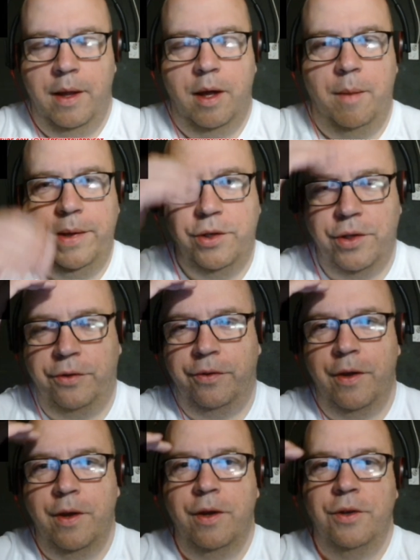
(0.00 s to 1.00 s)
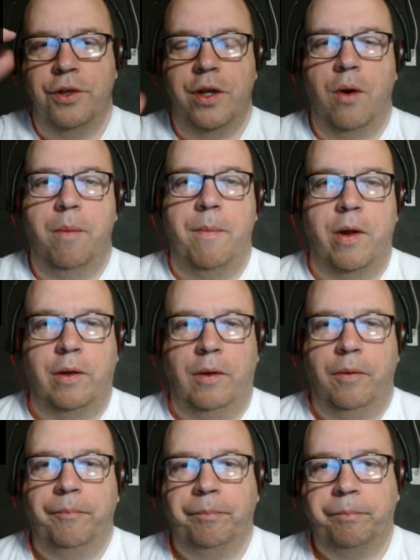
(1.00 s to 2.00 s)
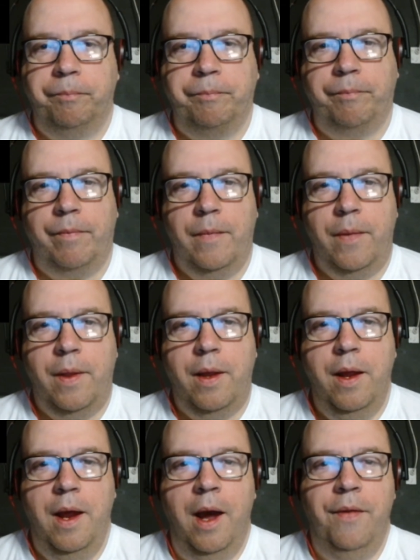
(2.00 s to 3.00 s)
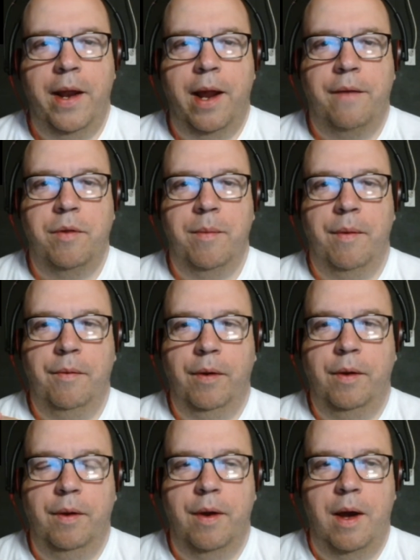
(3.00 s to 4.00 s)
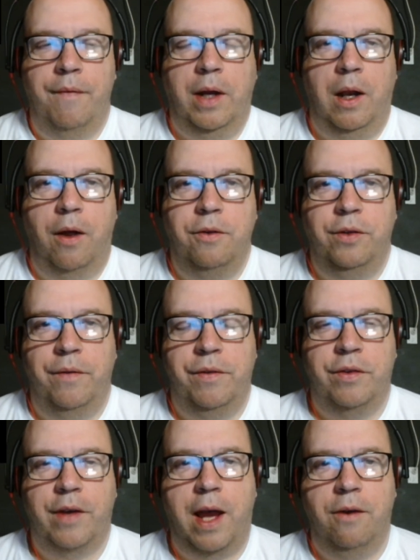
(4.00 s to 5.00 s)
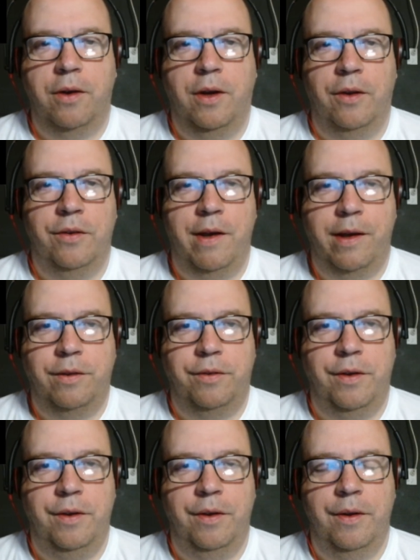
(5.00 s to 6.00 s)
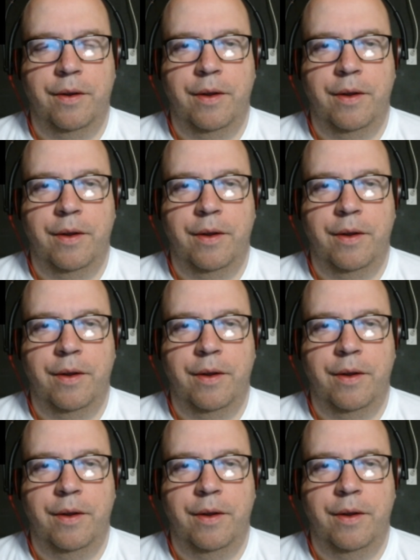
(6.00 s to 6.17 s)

I mean, just show a model and then have them have a close-up for scale context and,